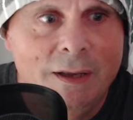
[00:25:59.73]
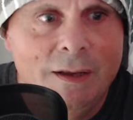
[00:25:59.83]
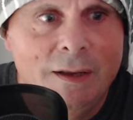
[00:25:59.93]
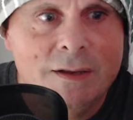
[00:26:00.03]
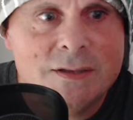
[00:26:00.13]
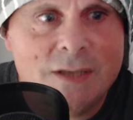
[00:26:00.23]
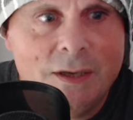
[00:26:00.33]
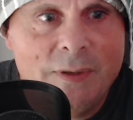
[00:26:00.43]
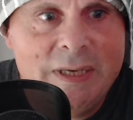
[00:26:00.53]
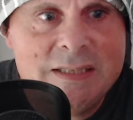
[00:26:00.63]

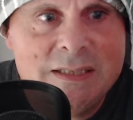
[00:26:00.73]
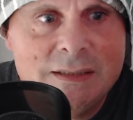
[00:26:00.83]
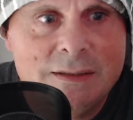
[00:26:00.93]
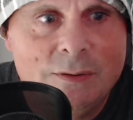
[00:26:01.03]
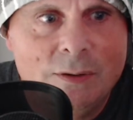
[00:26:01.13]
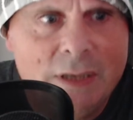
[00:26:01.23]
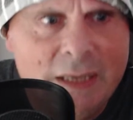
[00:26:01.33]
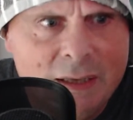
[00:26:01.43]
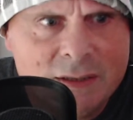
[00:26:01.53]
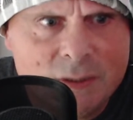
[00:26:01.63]
So
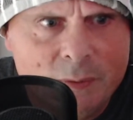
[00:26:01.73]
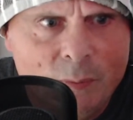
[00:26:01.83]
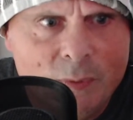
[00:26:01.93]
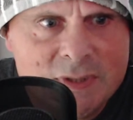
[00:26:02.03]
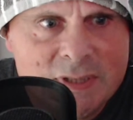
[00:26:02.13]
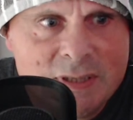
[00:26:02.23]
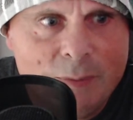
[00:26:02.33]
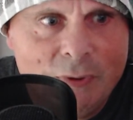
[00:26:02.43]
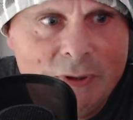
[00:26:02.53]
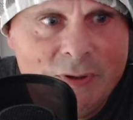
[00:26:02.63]
it wasn't
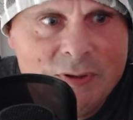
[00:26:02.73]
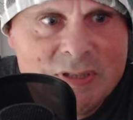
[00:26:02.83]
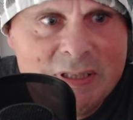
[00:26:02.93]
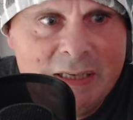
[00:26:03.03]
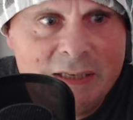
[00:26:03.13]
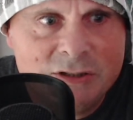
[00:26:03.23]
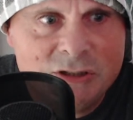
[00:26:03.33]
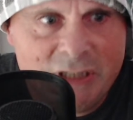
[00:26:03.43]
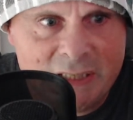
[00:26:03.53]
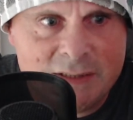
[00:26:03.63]
someone losing their
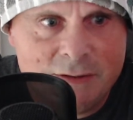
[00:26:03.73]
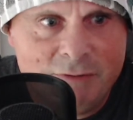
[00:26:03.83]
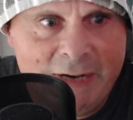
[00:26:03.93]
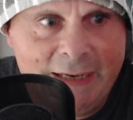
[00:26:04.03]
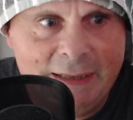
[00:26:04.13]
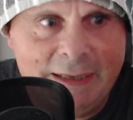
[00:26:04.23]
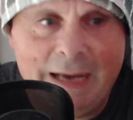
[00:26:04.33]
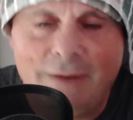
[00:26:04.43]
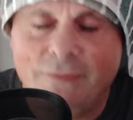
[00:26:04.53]
shit and wrecking the gaff.